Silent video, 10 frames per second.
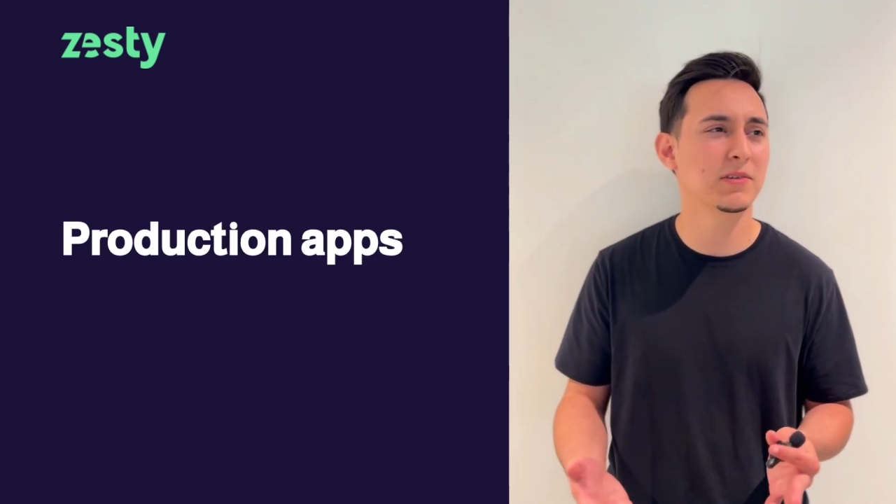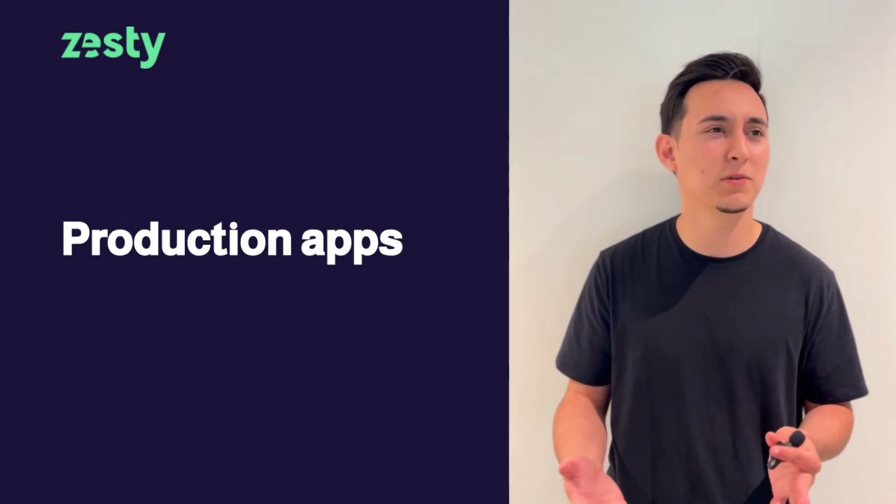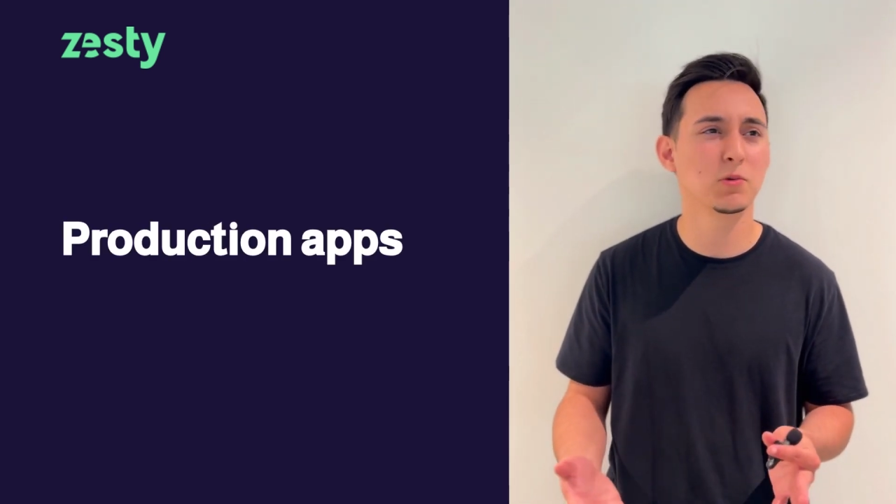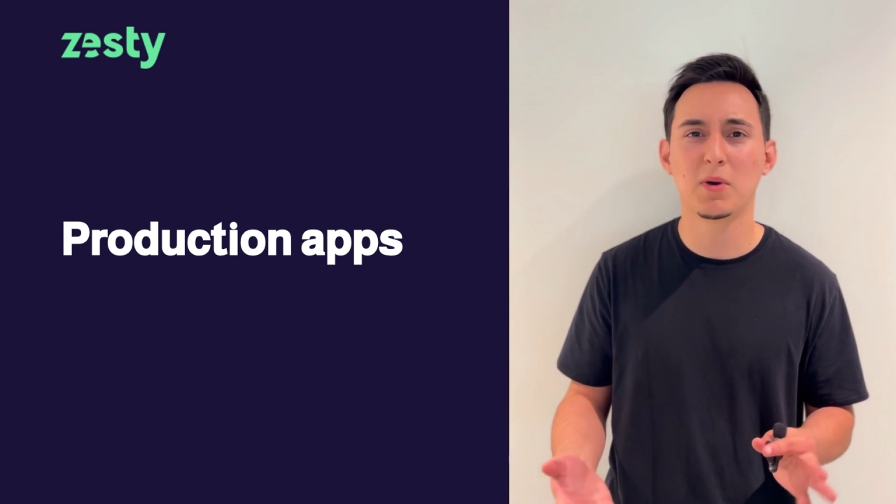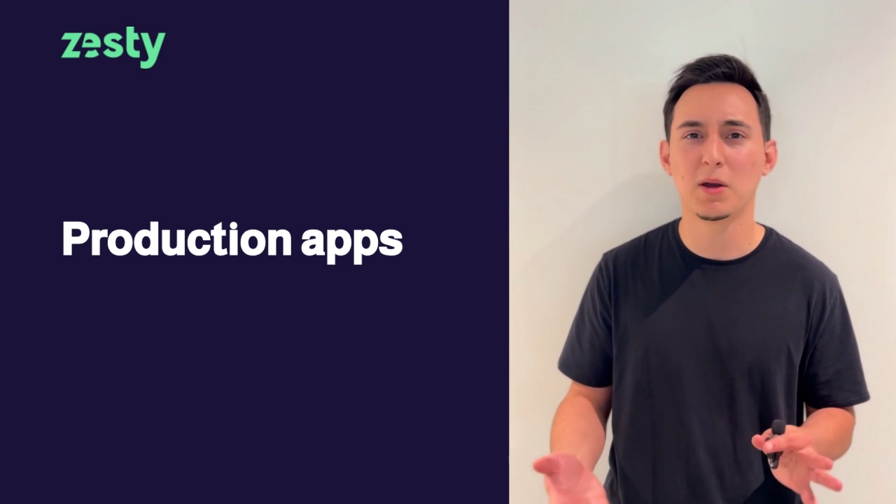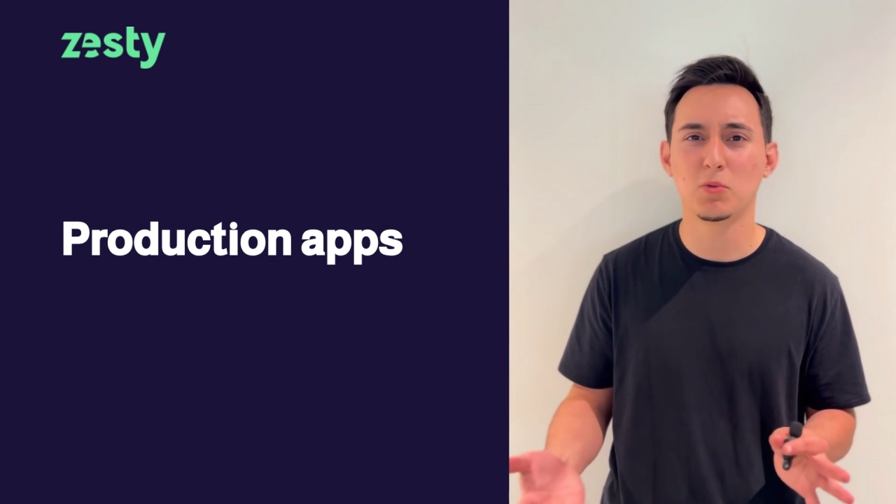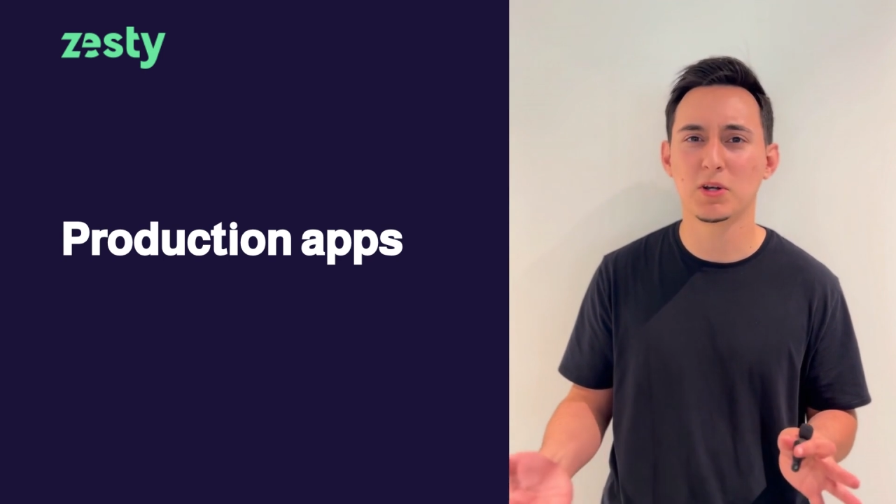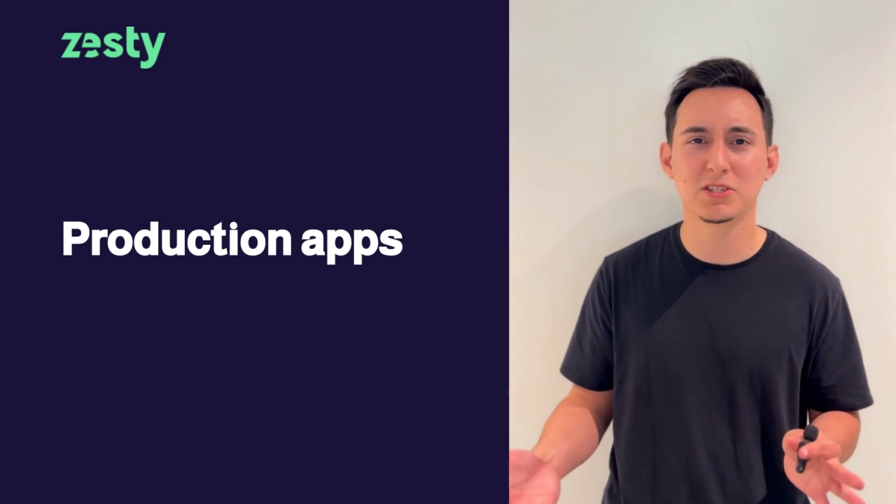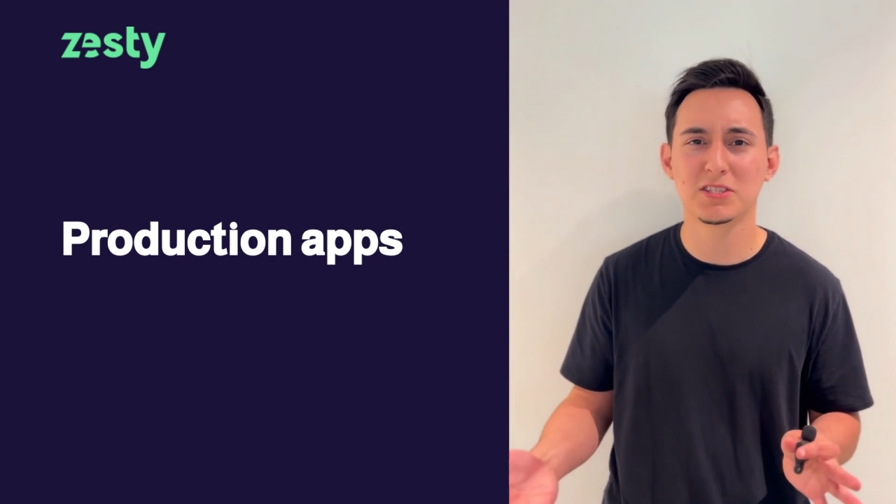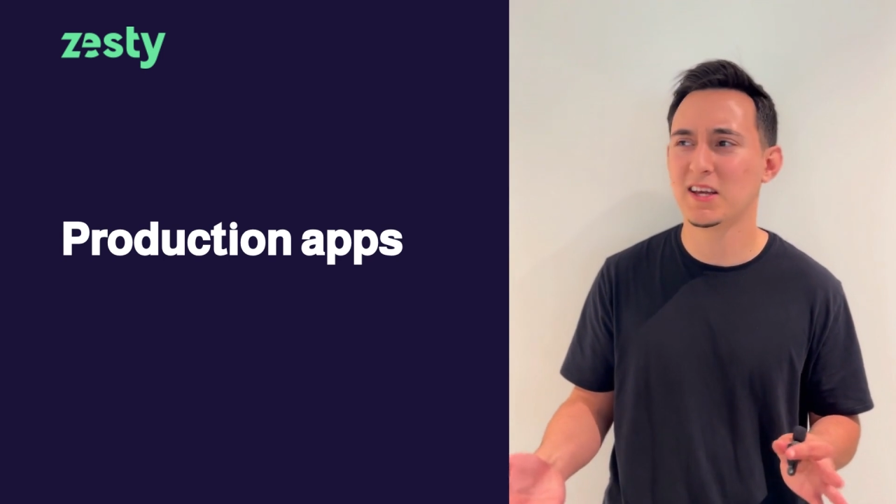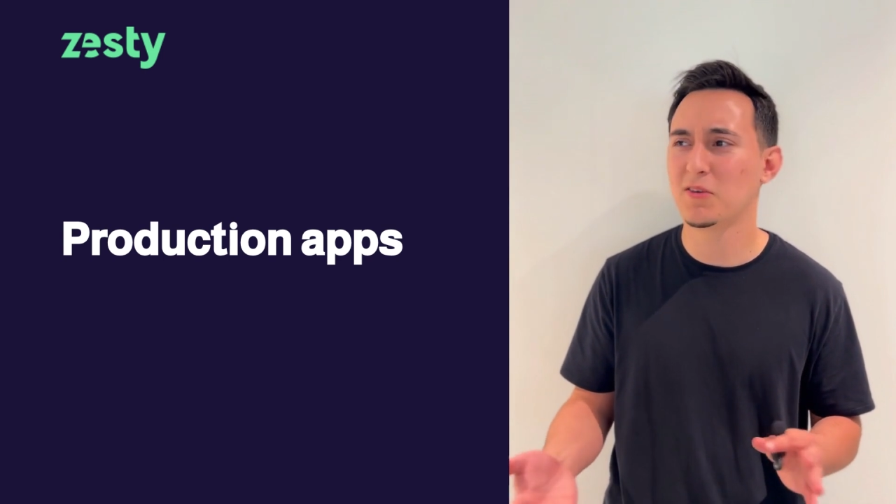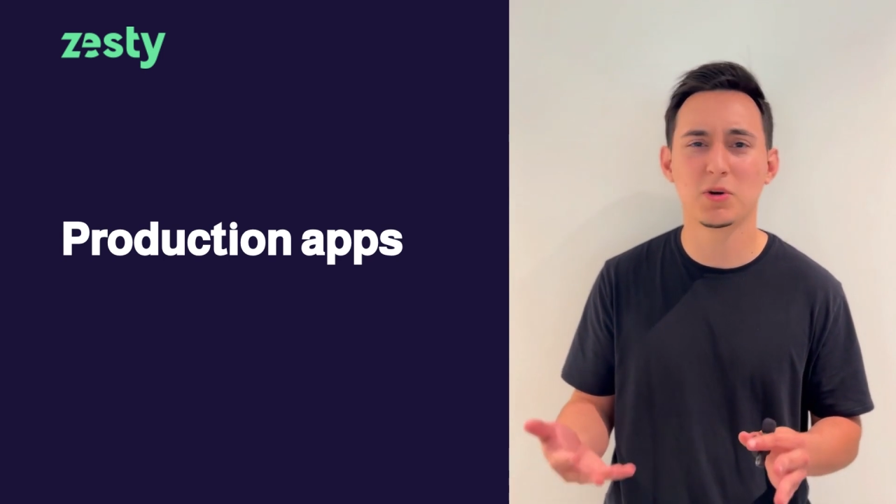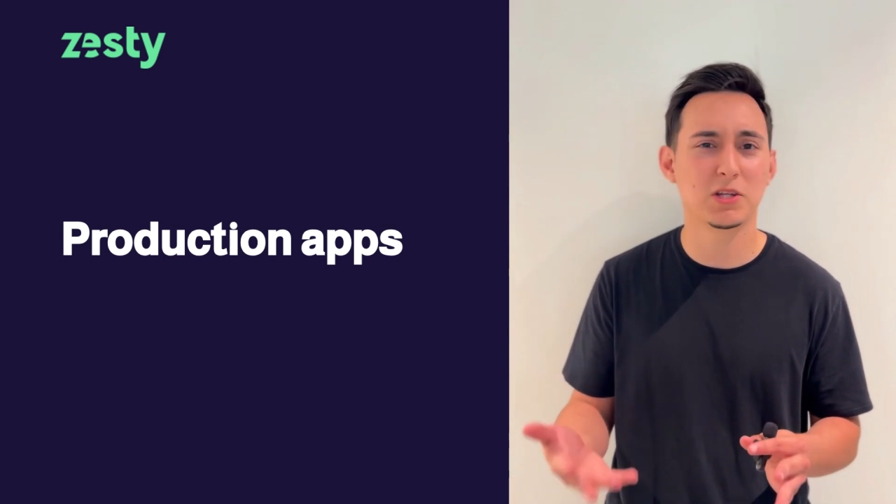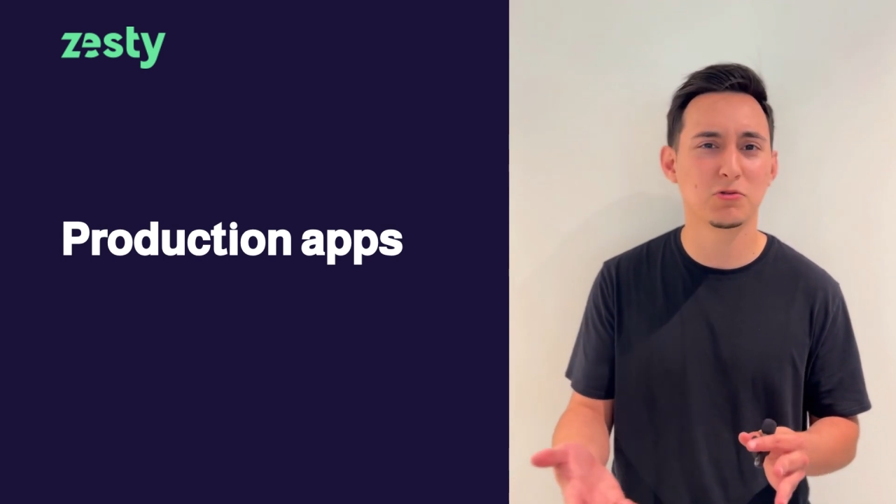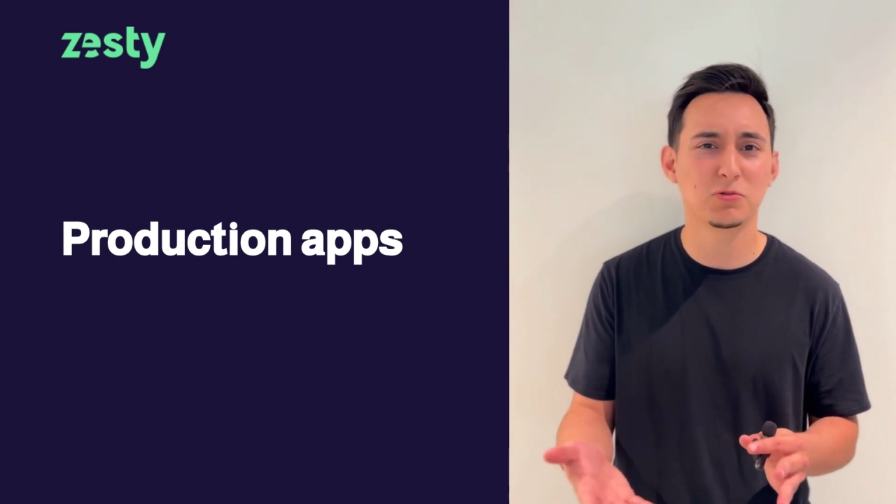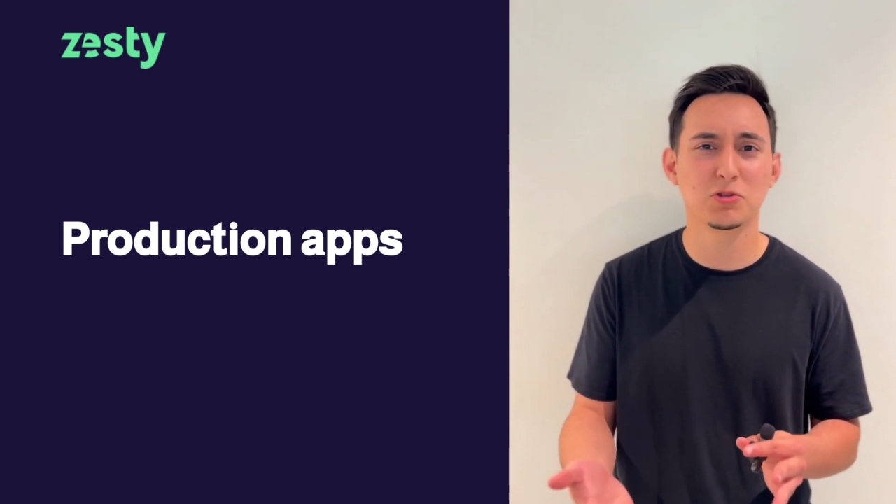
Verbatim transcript: you might want to stay away from